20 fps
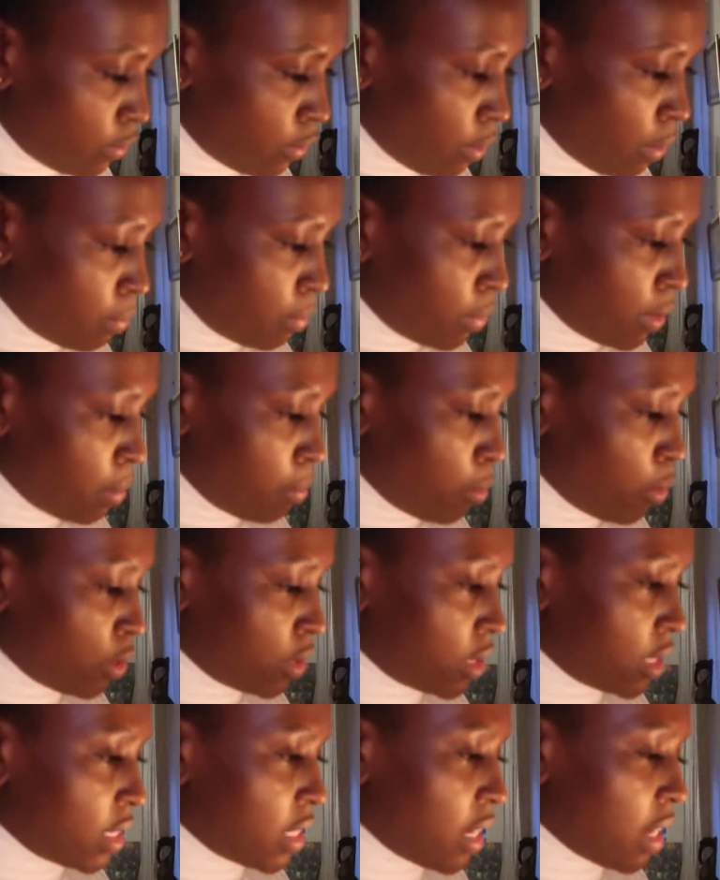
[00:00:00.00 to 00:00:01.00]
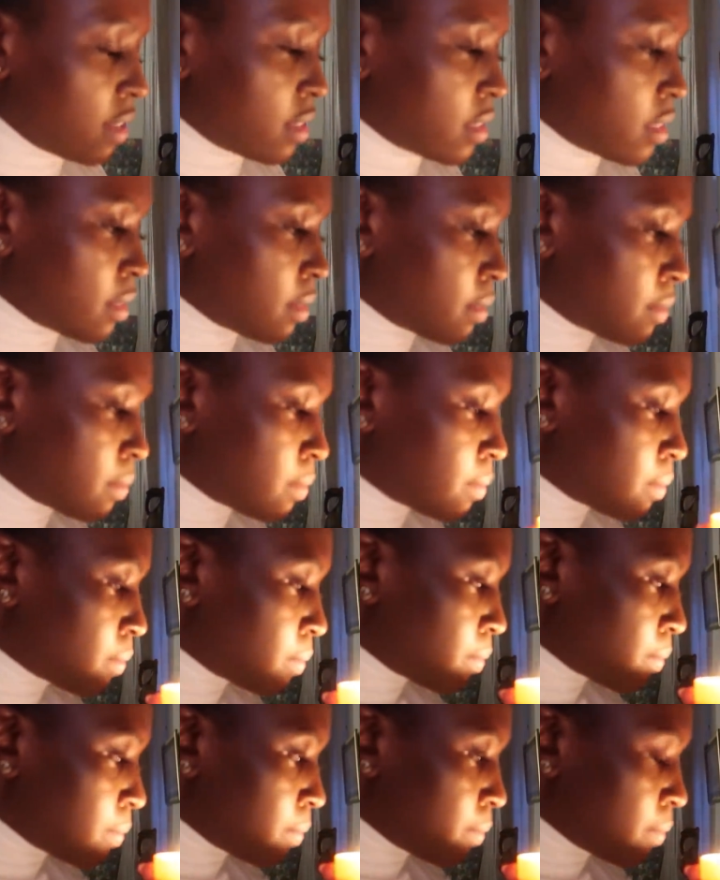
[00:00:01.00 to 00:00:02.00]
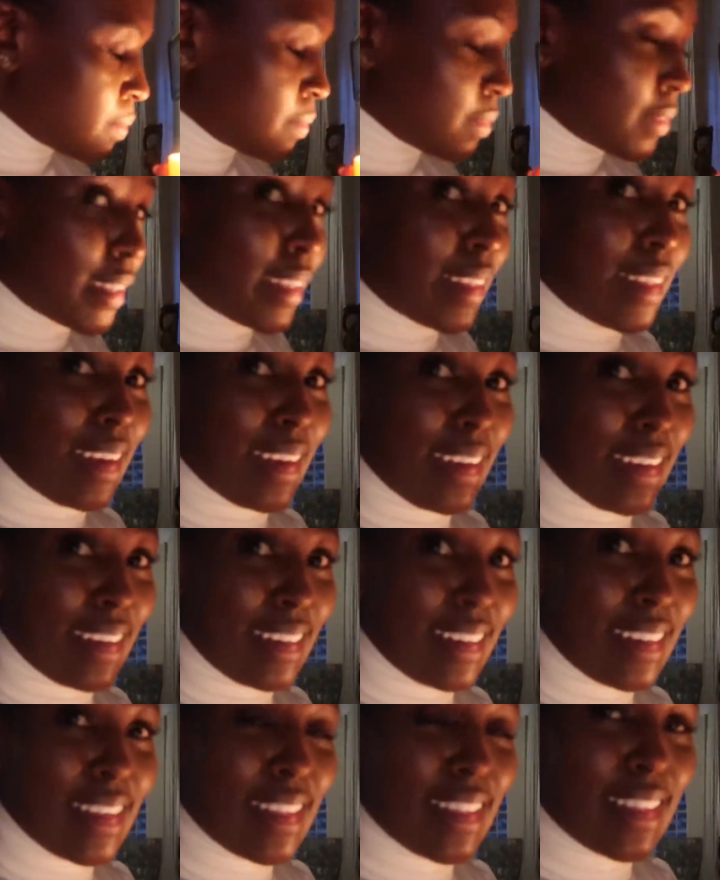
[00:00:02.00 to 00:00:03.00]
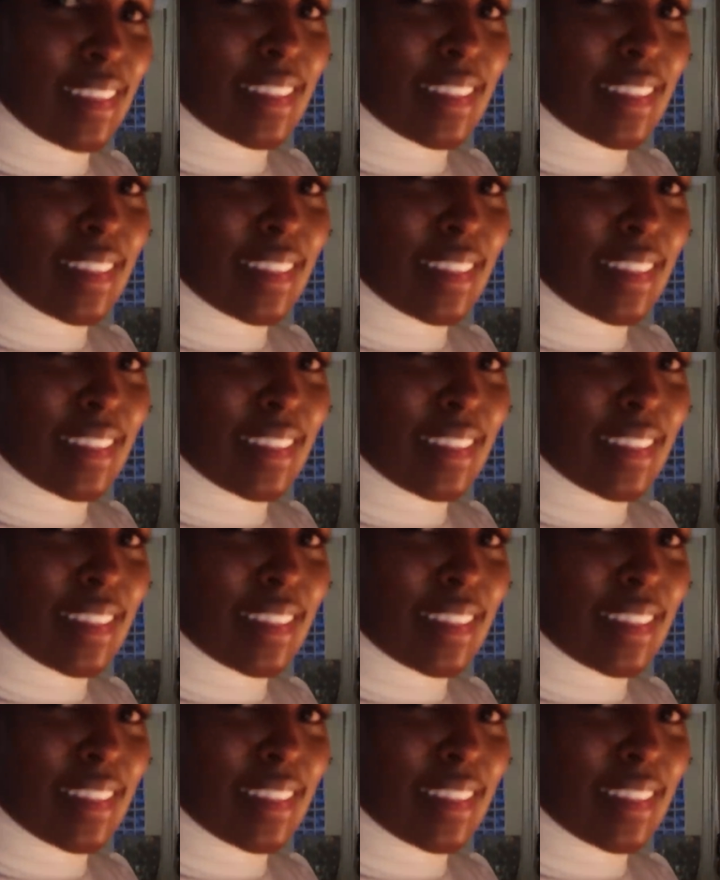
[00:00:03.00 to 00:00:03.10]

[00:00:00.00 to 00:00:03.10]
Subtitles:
from the Monde d'Ars line.